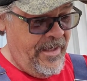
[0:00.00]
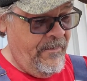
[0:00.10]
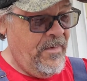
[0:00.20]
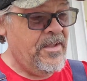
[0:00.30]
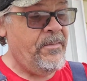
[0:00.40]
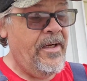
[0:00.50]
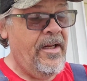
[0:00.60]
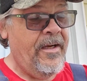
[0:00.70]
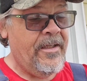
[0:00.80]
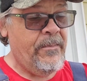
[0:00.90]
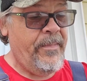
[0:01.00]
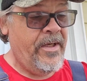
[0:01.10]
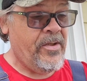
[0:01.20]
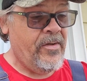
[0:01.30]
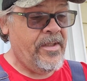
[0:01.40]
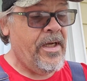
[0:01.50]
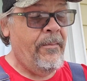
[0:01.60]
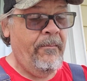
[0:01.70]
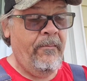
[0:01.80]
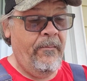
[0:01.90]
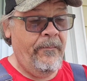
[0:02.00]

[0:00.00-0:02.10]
It must be like a special something.